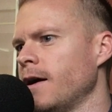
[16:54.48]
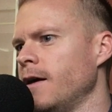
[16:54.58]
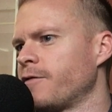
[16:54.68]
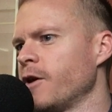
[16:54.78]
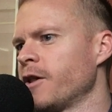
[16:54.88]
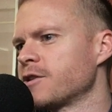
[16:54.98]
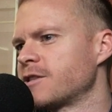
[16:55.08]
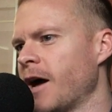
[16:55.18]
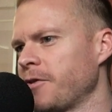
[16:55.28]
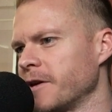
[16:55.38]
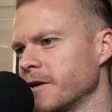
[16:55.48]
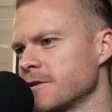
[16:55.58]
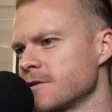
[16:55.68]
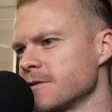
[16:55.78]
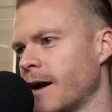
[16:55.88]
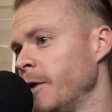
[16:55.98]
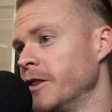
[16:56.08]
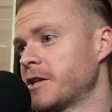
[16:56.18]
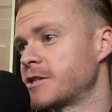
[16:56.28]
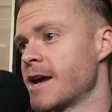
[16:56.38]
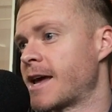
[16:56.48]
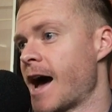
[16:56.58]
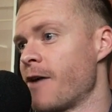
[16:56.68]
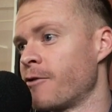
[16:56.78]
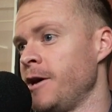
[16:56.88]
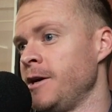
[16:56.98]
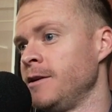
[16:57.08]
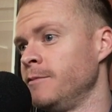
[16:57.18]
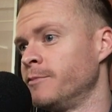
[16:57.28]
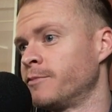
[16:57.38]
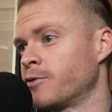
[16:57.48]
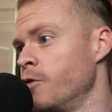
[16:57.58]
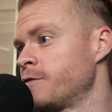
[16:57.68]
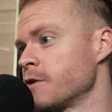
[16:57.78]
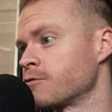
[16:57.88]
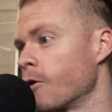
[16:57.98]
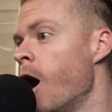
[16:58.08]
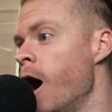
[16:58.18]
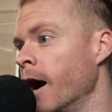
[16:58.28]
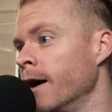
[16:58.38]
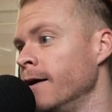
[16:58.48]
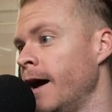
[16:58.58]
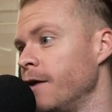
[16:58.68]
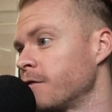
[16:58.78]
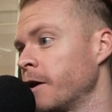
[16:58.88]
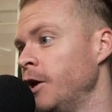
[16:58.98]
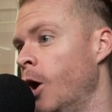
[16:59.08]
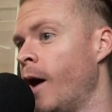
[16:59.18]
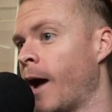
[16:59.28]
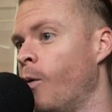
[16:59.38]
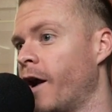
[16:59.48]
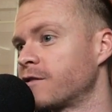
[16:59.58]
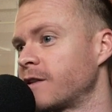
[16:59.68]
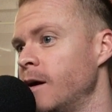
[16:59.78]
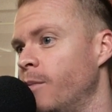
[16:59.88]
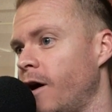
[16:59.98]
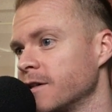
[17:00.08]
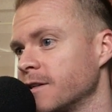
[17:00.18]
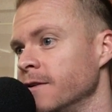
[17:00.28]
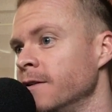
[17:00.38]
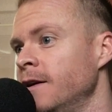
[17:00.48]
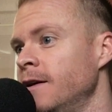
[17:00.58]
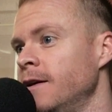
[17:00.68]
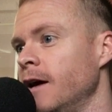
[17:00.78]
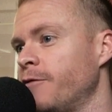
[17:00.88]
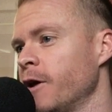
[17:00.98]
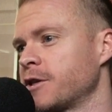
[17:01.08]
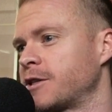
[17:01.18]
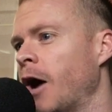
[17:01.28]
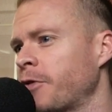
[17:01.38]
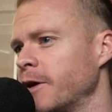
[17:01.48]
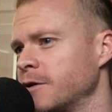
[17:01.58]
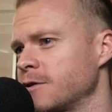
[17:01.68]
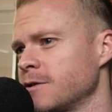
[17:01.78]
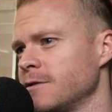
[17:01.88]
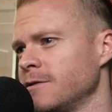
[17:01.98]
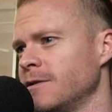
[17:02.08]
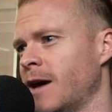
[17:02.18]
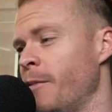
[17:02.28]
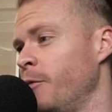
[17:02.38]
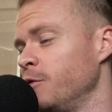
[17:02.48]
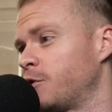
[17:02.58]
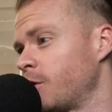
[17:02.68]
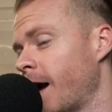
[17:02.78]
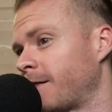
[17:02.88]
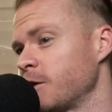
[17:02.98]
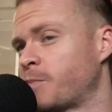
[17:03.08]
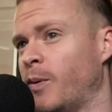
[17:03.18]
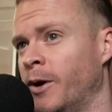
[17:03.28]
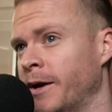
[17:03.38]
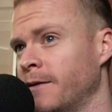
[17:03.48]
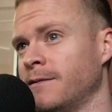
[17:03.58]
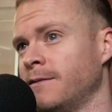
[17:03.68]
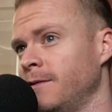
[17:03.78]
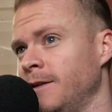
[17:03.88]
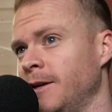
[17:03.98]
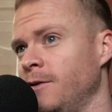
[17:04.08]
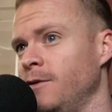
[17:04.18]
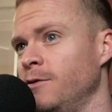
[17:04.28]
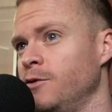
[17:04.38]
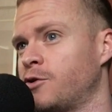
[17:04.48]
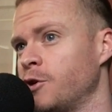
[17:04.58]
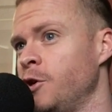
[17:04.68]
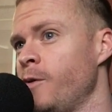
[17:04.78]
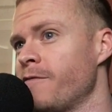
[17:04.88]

If you're the Celtics, I mean, let's say Kyrie proves us wrong and is like, you know what, I want to stay in Boston. If you're the Celtics, I mean, at this point, should you